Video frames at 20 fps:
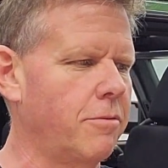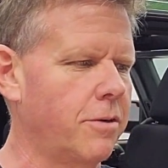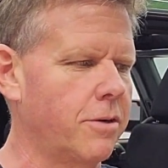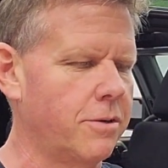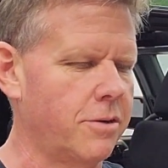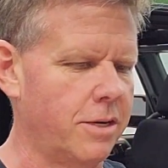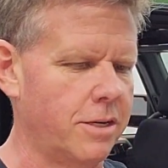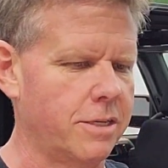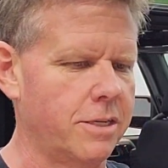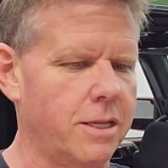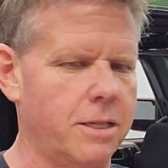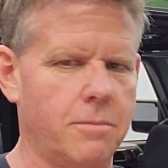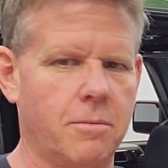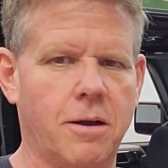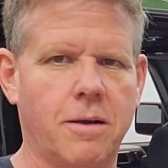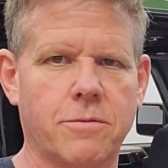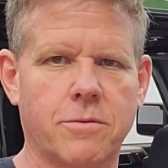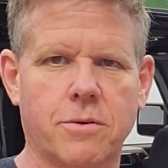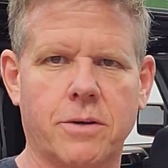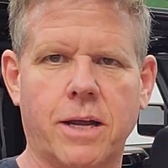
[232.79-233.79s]
You want to try to slide them
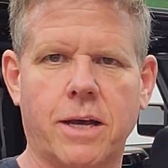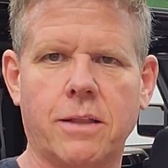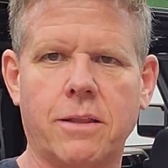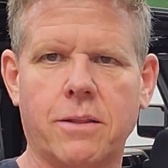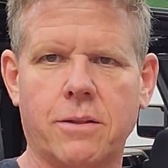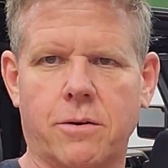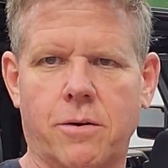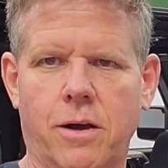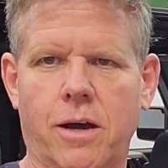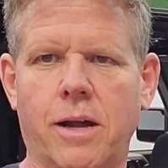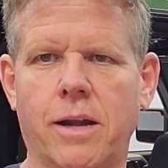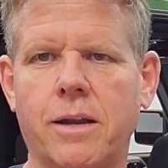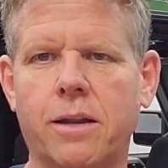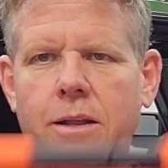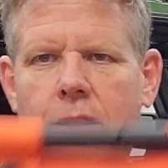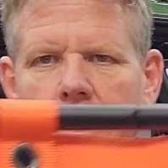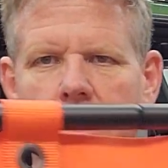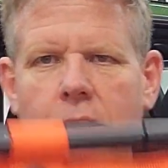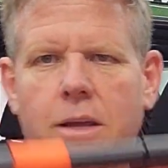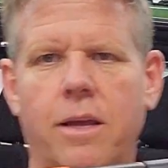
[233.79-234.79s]
off. So now that they're on,
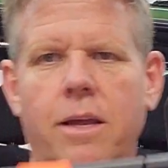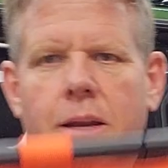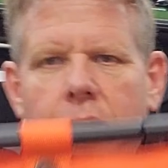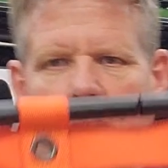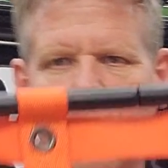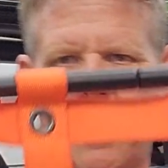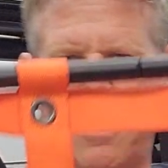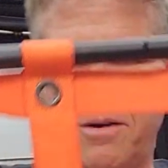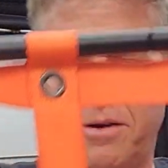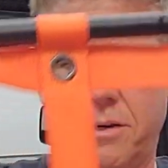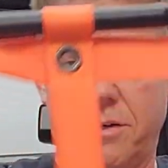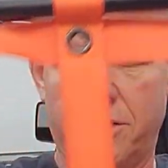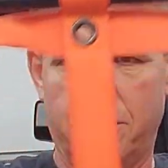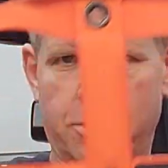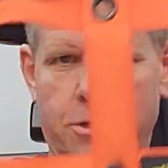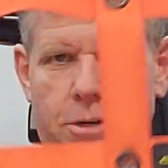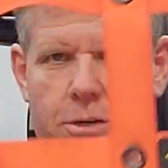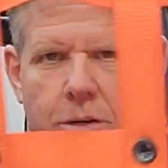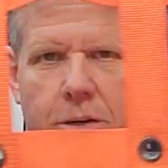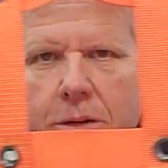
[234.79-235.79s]
now here's
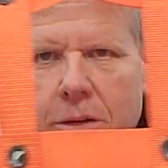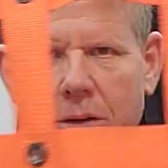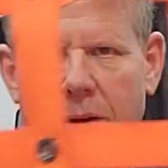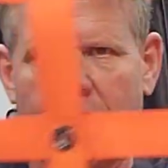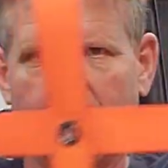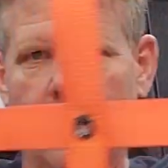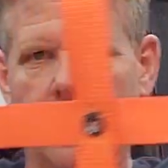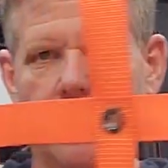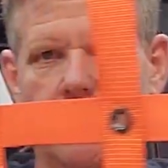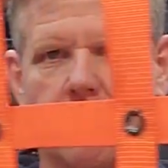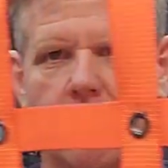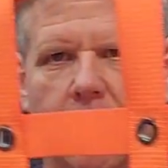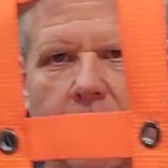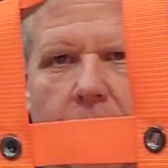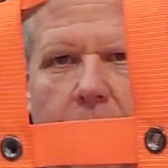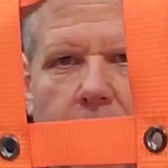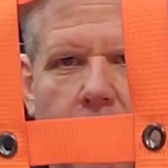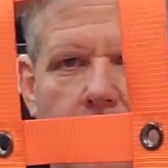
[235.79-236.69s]
your net. It's ready to